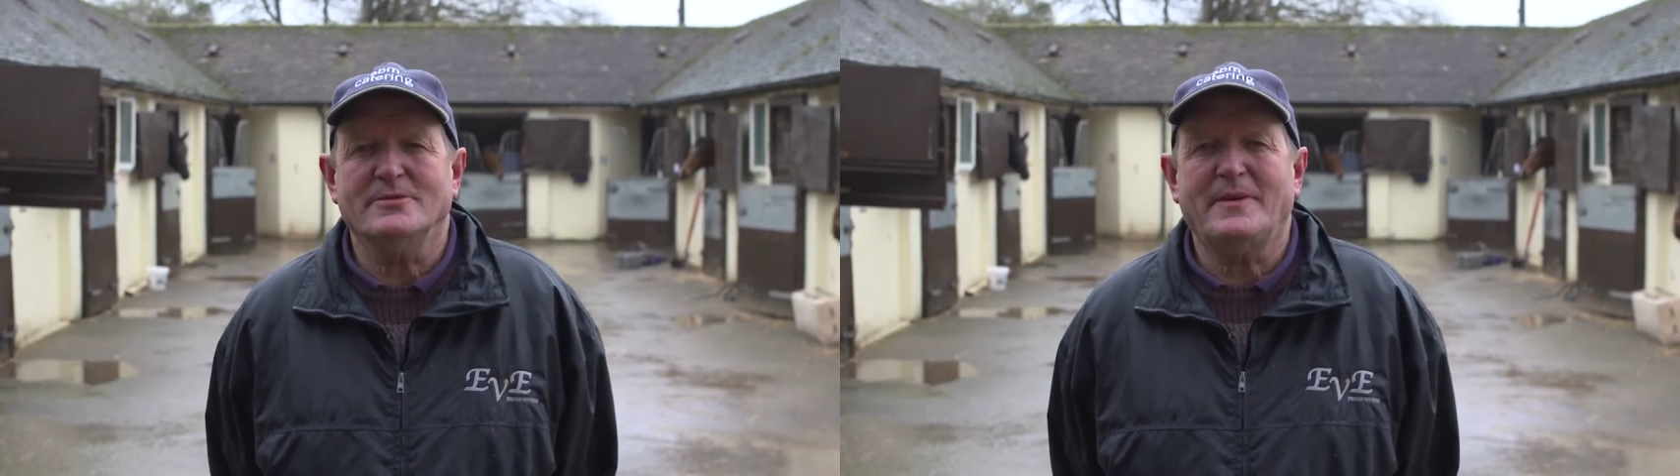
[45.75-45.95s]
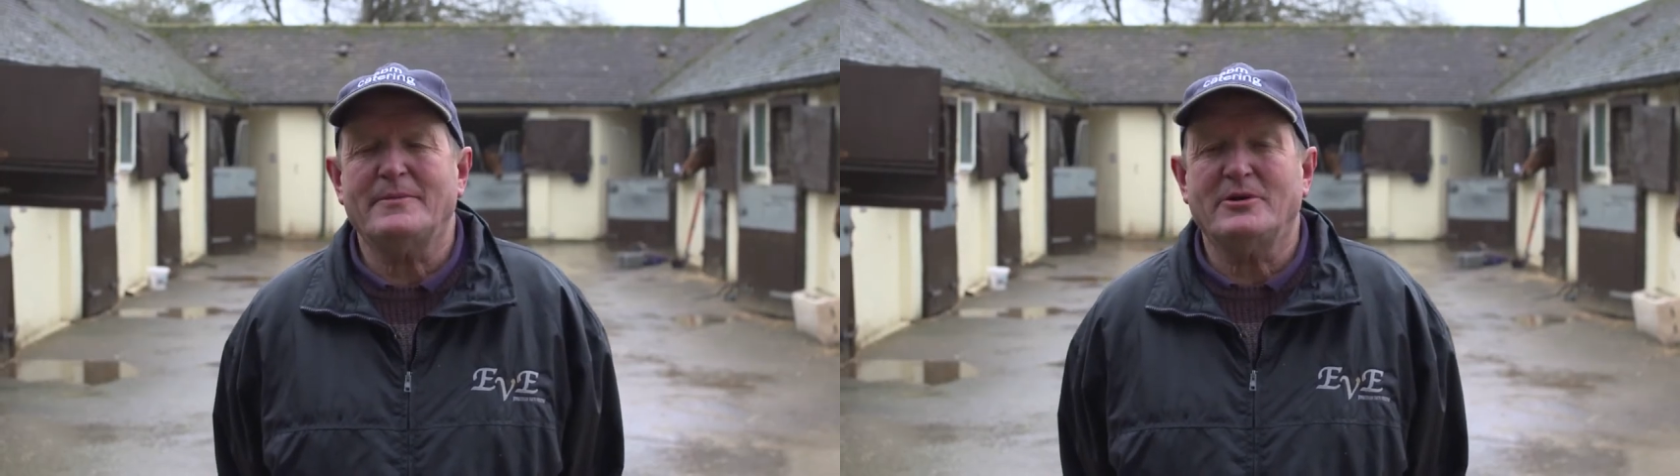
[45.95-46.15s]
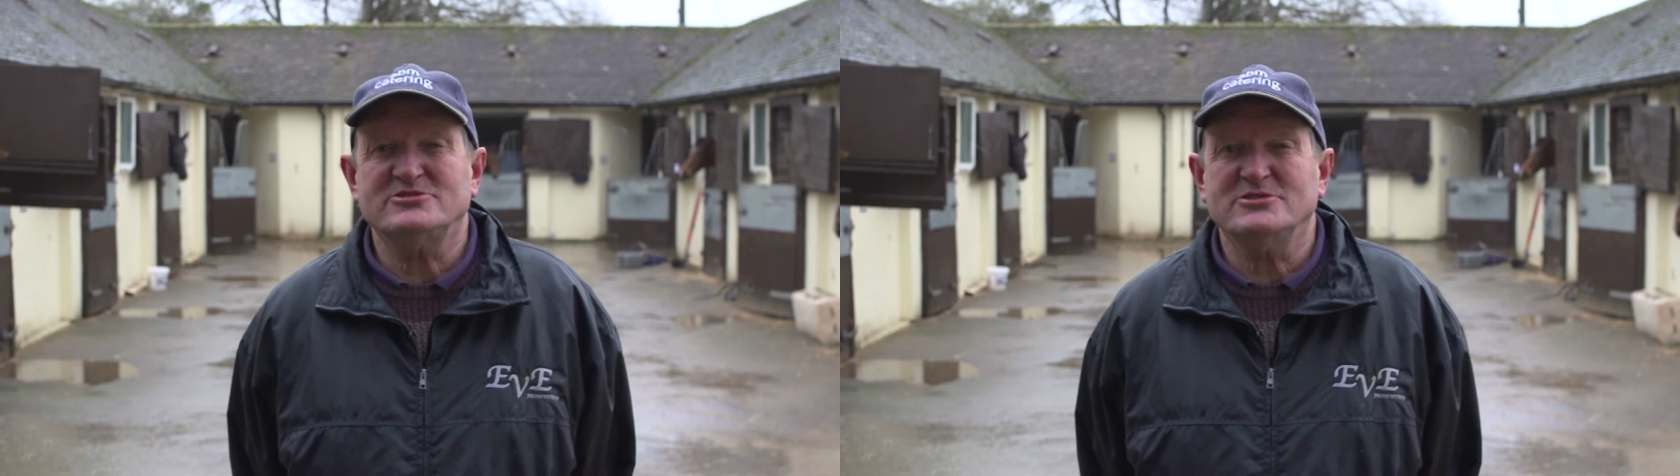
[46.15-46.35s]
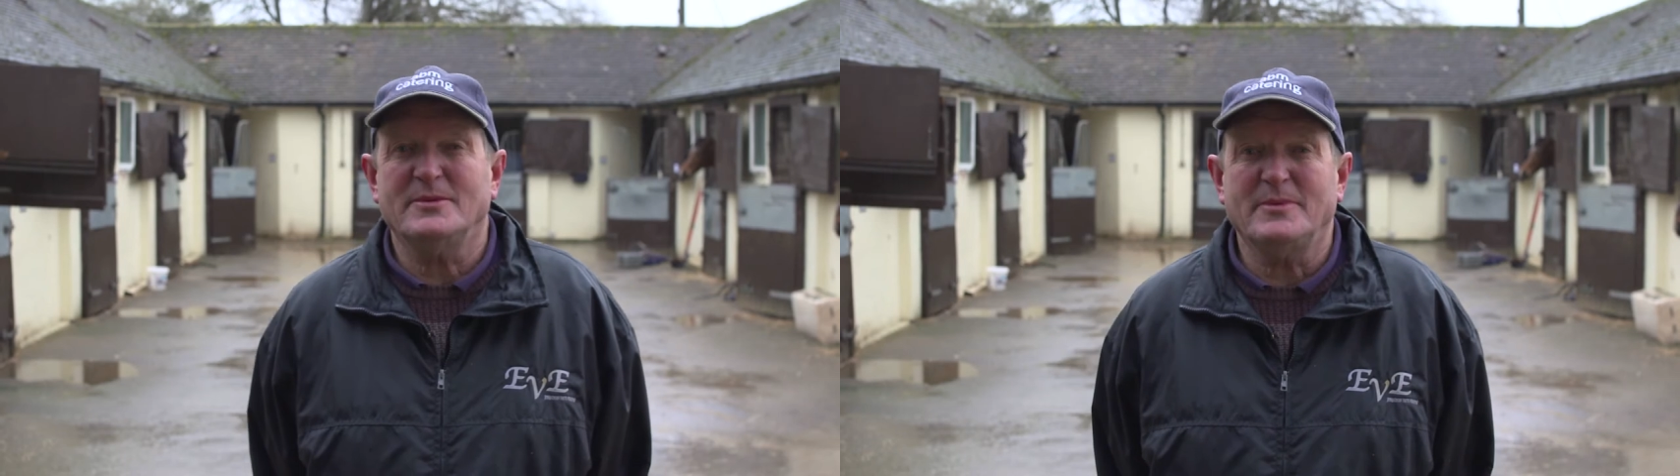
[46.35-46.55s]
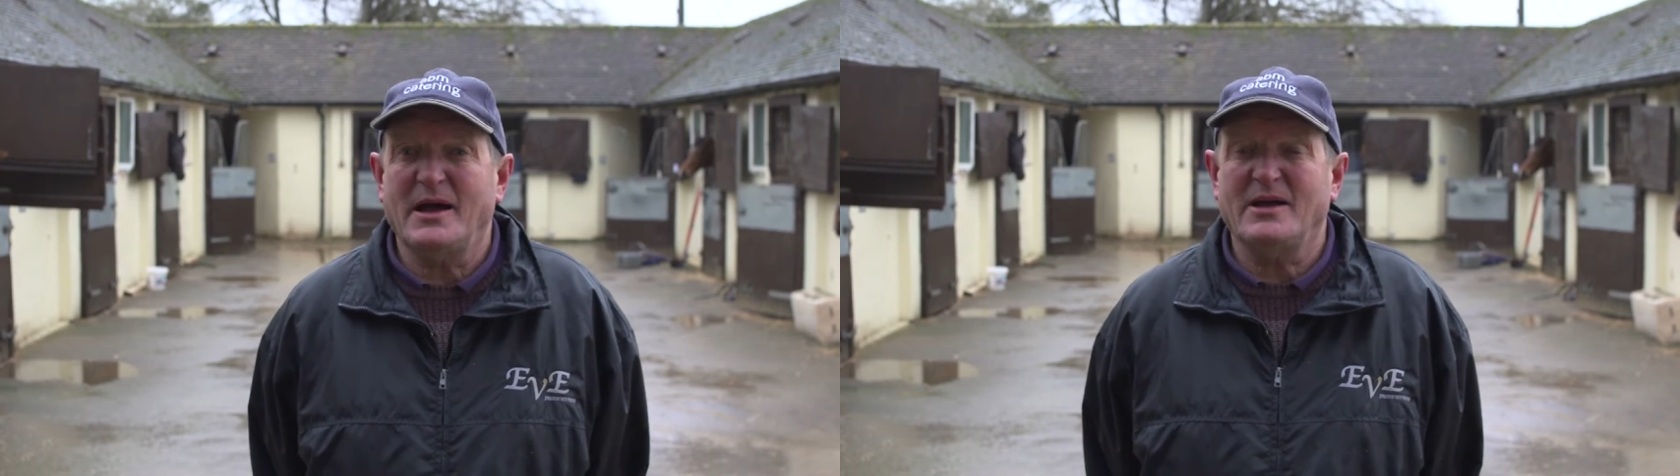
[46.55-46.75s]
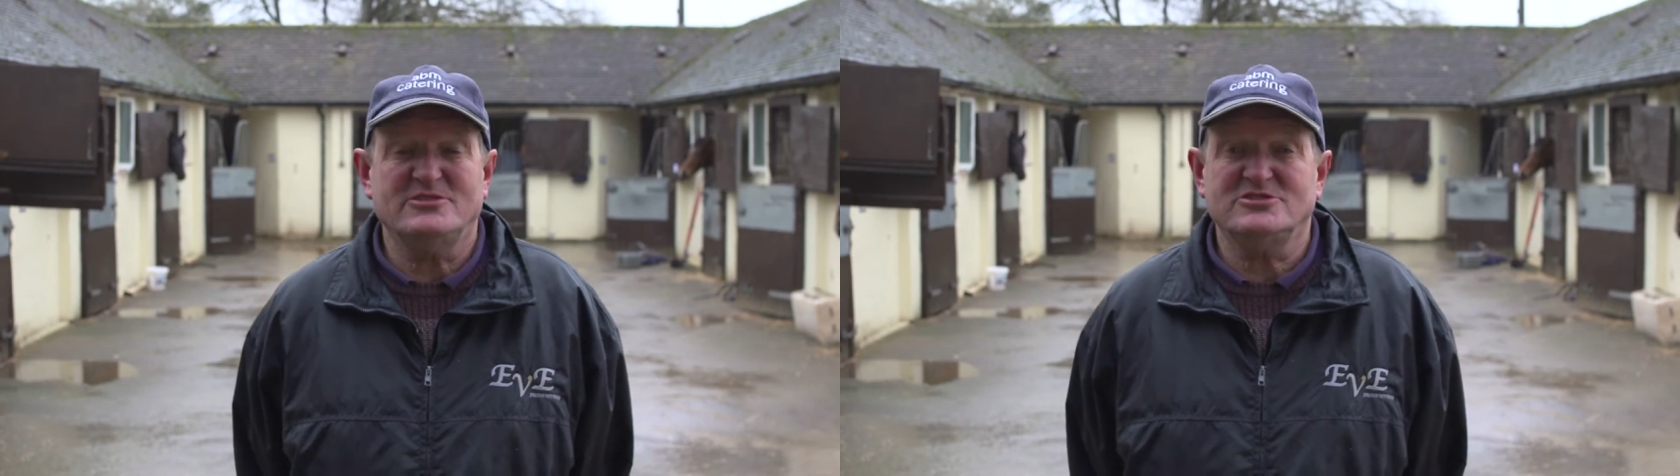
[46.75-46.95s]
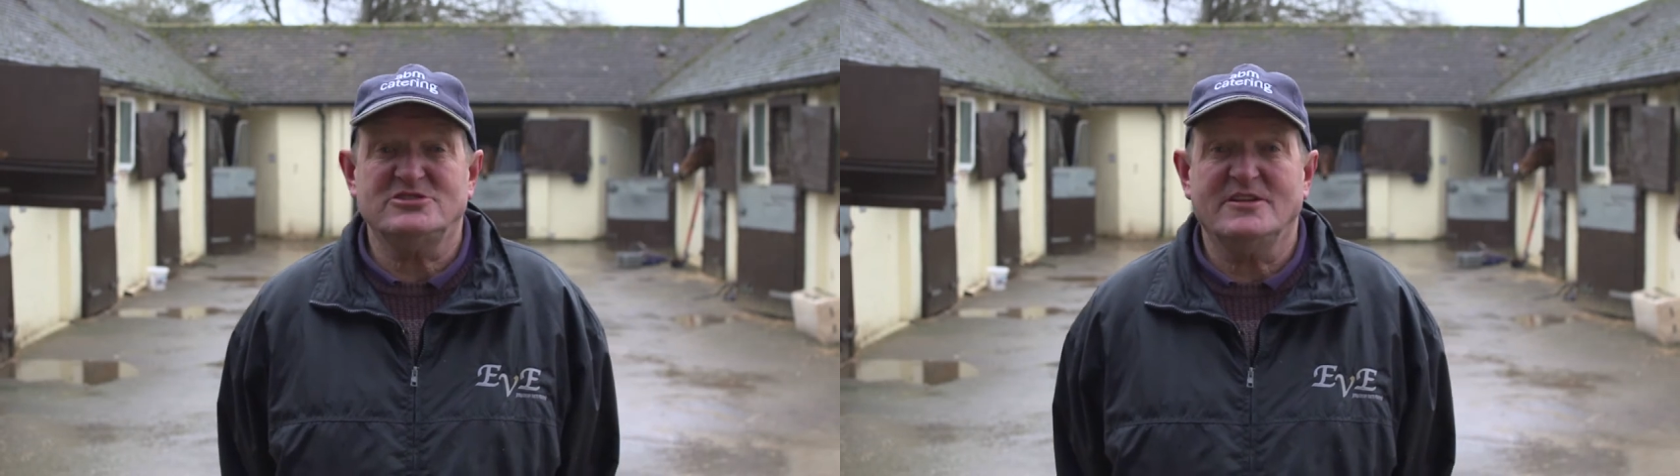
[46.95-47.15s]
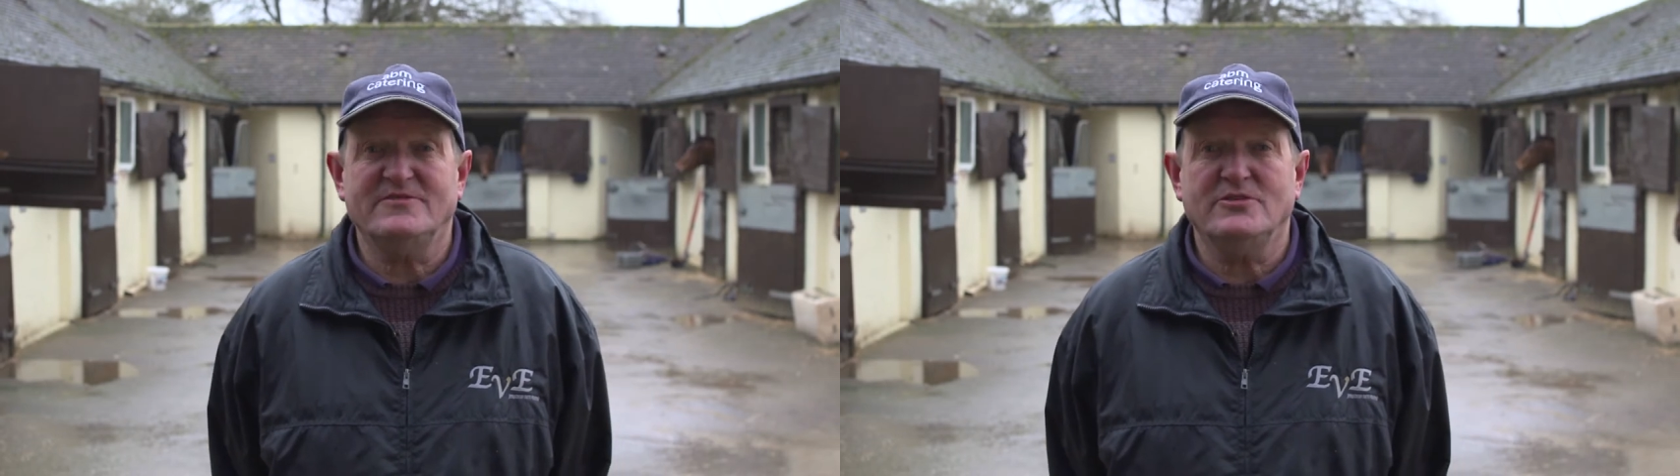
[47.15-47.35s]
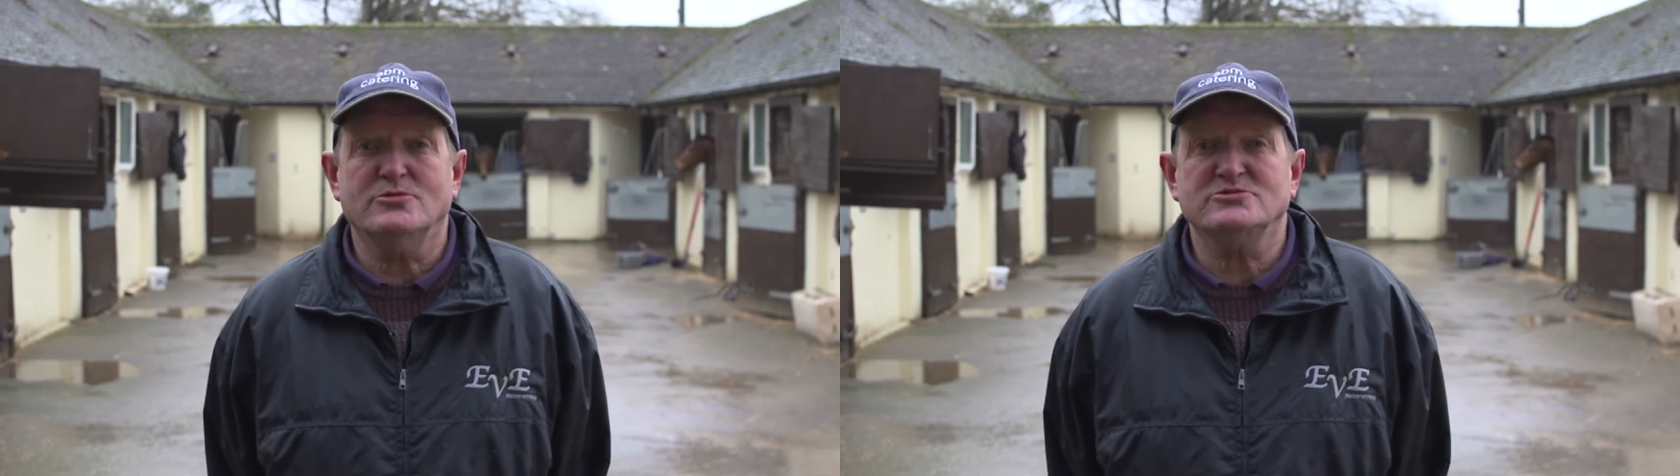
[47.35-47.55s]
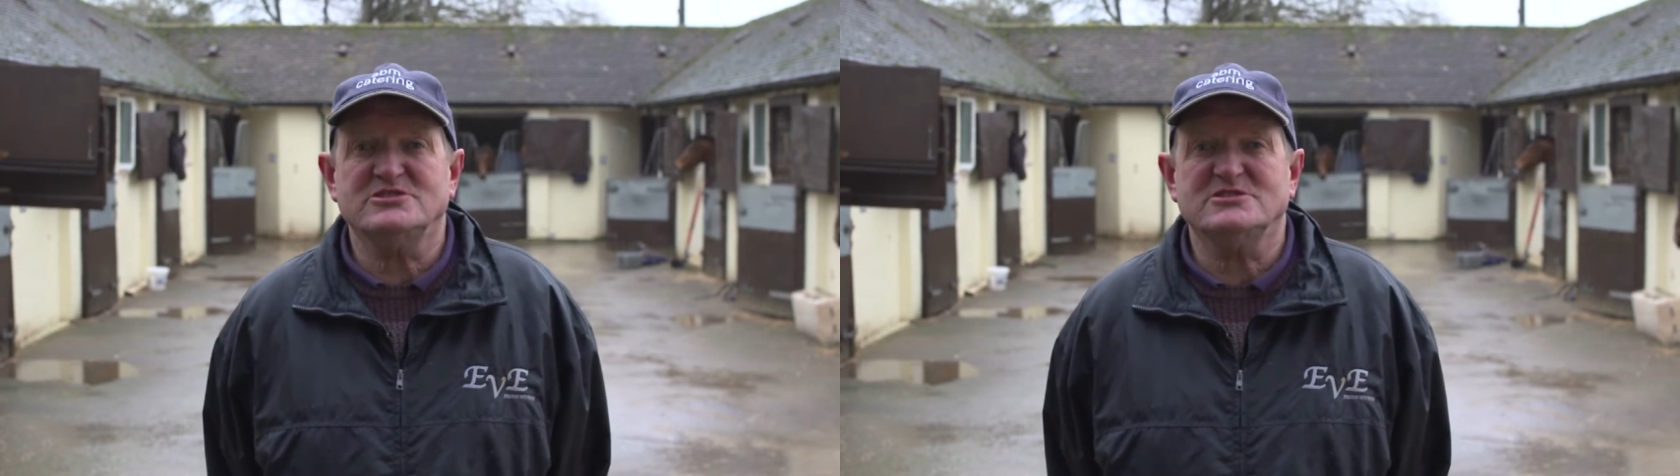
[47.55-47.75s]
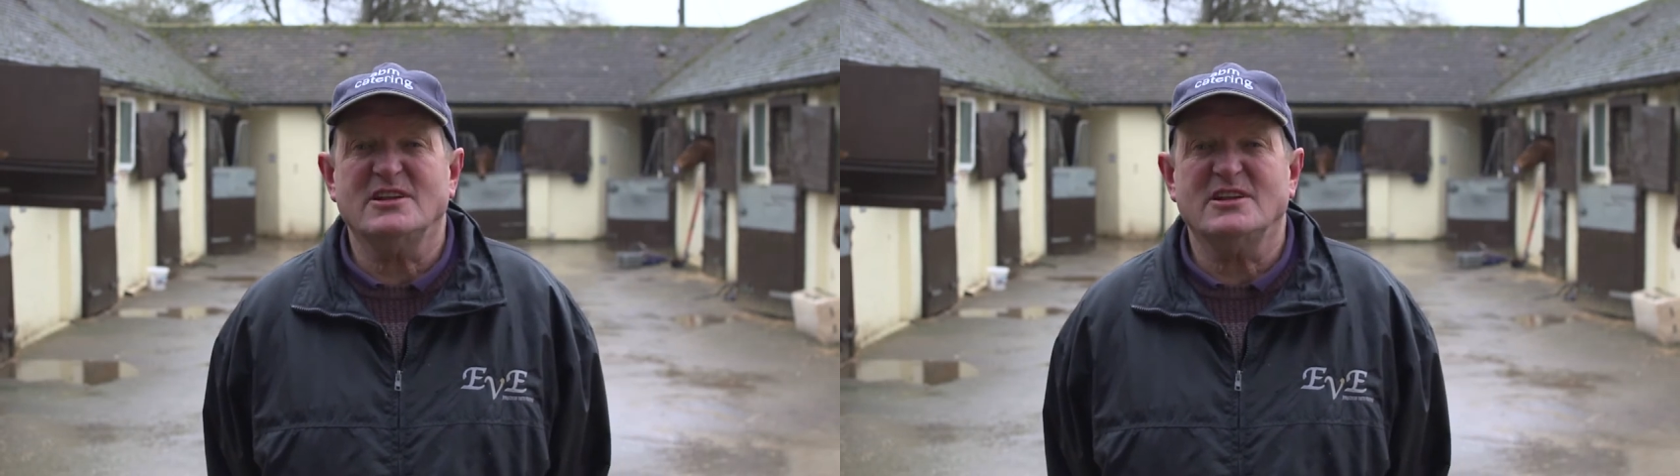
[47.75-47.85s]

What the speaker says: about my job, I just love the horses.